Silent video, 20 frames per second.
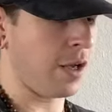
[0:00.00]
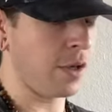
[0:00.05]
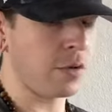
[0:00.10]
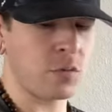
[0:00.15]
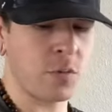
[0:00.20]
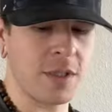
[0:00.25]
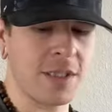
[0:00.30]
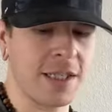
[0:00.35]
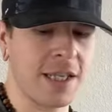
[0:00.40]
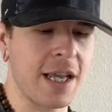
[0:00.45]

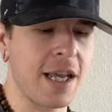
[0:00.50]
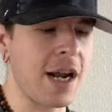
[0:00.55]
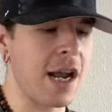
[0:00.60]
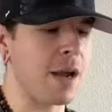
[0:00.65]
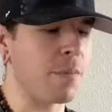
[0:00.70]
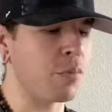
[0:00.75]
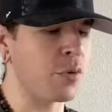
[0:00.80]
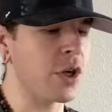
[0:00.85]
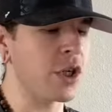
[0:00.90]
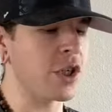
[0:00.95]
Once again, I
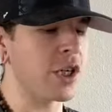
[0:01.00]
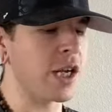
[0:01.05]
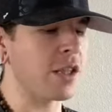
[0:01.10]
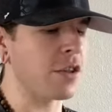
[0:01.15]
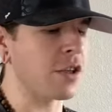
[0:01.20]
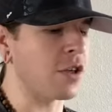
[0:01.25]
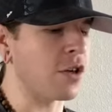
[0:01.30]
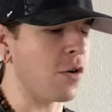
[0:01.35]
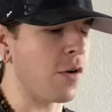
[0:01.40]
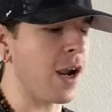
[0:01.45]
appreciate
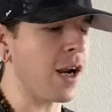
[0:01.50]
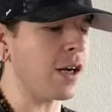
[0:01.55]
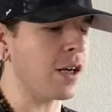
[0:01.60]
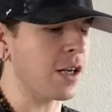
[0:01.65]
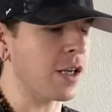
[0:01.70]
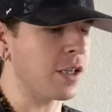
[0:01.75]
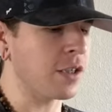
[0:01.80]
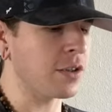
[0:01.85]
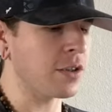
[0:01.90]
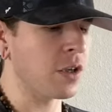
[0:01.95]
the
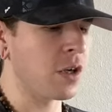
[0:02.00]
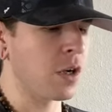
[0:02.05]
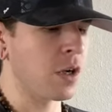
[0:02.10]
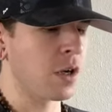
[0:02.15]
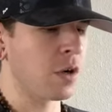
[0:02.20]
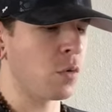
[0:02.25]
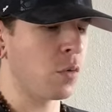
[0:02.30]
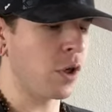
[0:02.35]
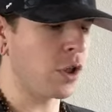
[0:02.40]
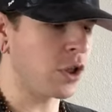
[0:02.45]
directness.
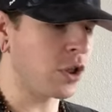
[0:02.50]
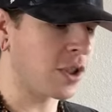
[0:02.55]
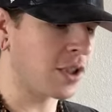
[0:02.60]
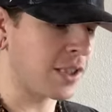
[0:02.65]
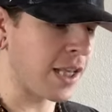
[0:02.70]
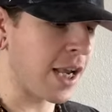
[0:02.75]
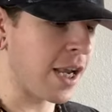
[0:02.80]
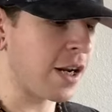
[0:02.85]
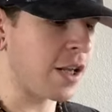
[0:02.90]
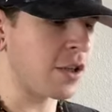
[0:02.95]
What you're
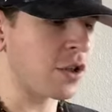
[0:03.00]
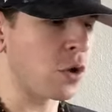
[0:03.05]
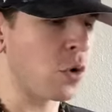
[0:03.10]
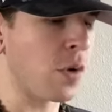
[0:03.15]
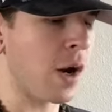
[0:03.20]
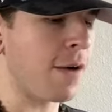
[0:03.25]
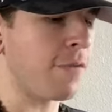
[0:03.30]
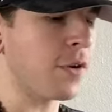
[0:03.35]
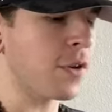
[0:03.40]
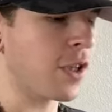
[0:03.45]
saying is
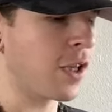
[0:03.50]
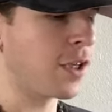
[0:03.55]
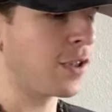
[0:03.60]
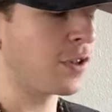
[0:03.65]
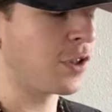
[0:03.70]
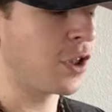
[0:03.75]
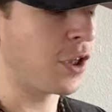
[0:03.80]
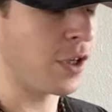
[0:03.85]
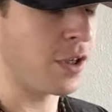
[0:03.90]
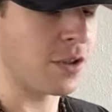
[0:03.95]
whoever this,
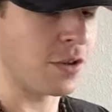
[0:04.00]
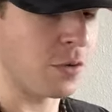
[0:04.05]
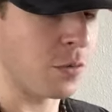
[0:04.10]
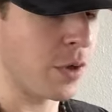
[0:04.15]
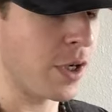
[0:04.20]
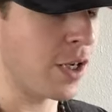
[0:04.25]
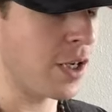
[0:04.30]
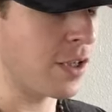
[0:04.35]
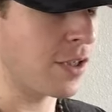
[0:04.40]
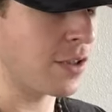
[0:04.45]
geez
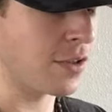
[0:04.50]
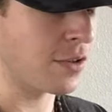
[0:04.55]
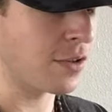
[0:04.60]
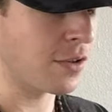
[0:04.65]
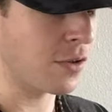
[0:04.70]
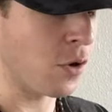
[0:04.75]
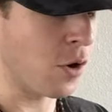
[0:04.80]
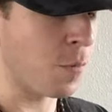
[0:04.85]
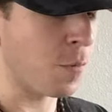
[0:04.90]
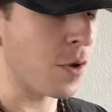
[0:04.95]
Louise,
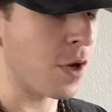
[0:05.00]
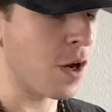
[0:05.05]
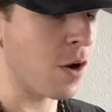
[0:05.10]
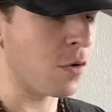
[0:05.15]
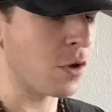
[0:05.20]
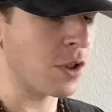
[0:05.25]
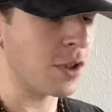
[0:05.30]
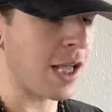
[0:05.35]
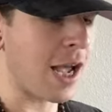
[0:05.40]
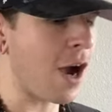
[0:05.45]
Scorpio,
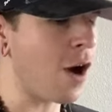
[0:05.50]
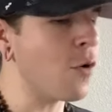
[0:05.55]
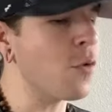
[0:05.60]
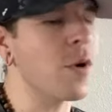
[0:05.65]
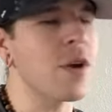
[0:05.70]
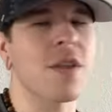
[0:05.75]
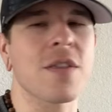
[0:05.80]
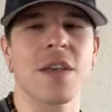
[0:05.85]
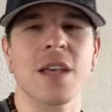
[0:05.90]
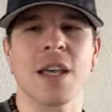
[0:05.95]
just out
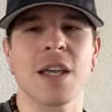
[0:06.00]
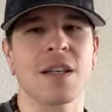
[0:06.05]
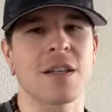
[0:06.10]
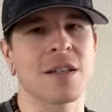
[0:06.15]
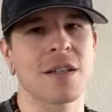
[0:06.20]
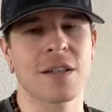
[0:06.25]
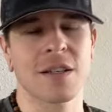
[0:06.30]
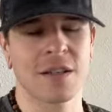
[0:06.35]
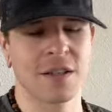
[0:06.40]
with it.